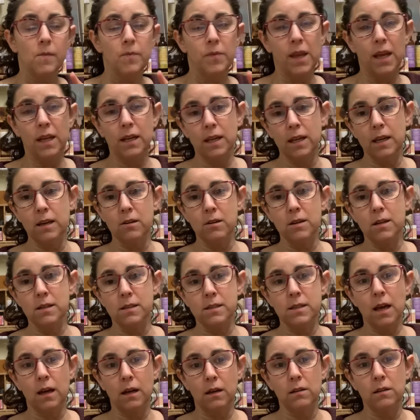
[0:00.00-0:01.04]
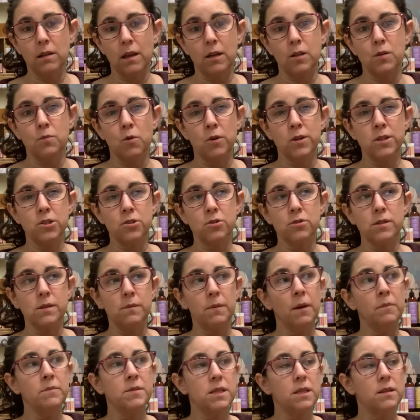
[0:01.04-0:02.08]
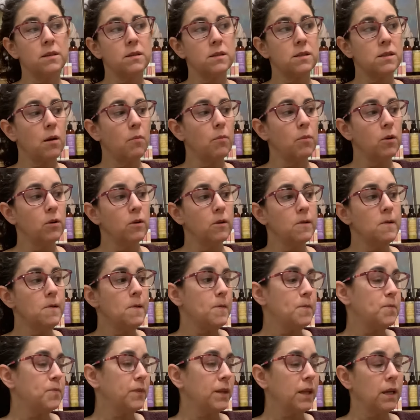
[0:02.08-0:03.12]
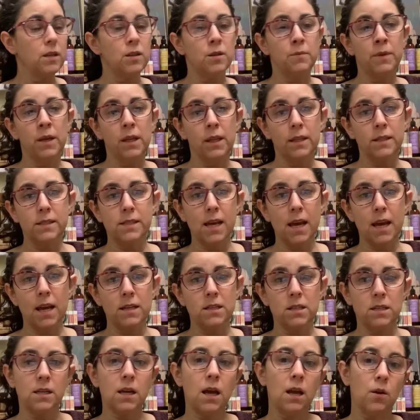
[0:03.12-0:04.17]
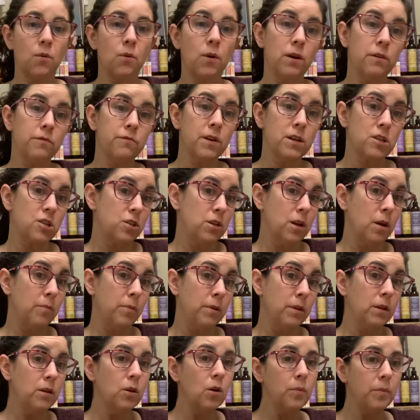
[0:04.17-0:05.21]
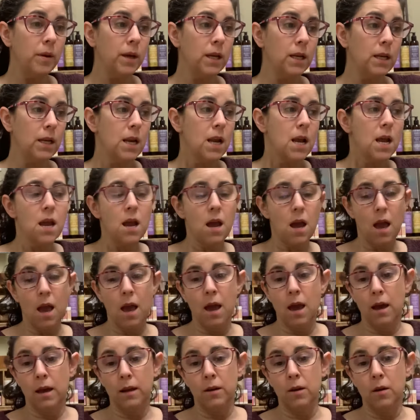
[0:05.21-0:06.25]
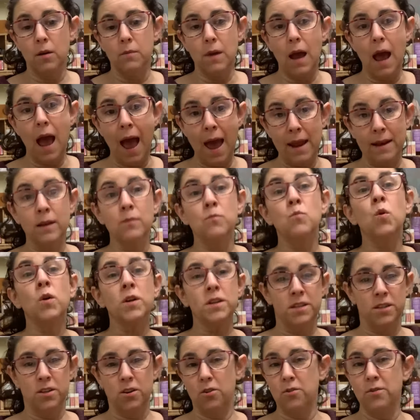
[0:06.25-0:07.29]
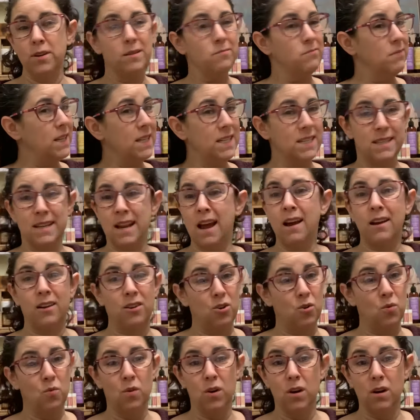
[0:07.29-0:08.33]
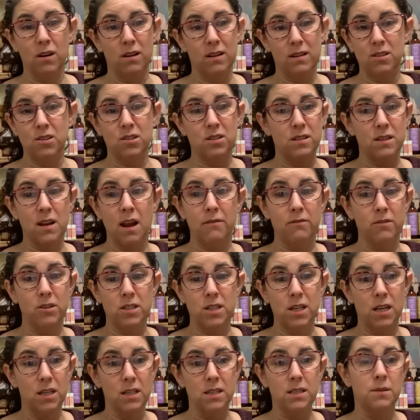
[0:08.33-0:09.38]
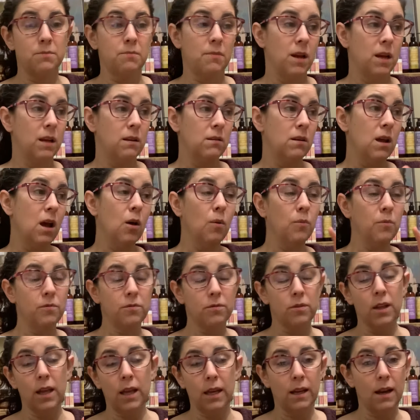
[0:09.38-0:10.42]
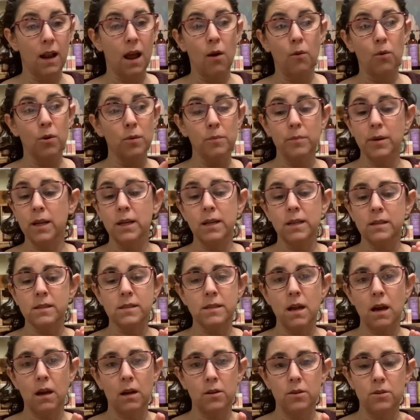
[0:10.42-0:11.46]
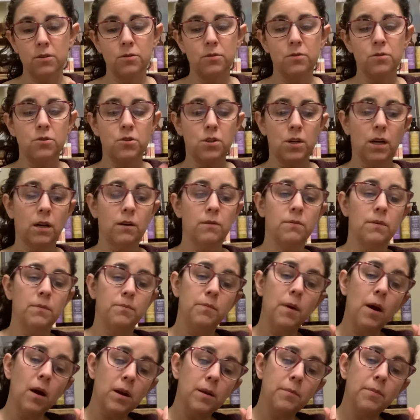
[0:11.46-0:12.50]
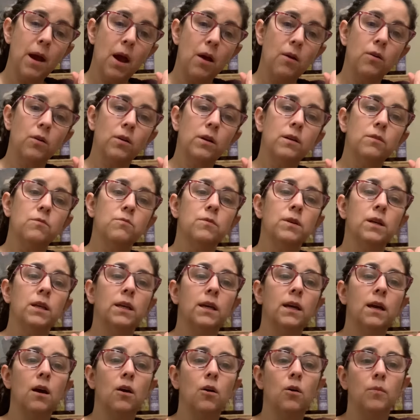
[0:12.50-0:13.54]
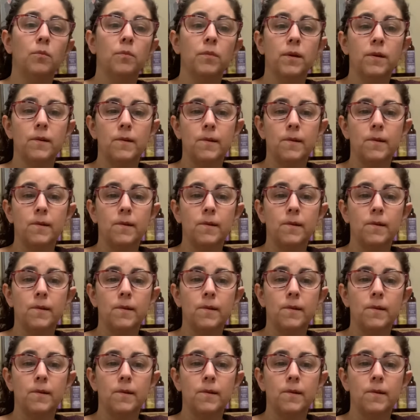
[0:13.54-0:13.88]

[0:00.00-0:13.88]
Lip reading: Any areas that collect moisture, sometimes in the summer, in the middle of the day, I just kind of want to freshen up a little bit. And adding more deodorant is not going to work. It just never does. It might help for like an hour, but it's not going to do the trick. But body powder can really help.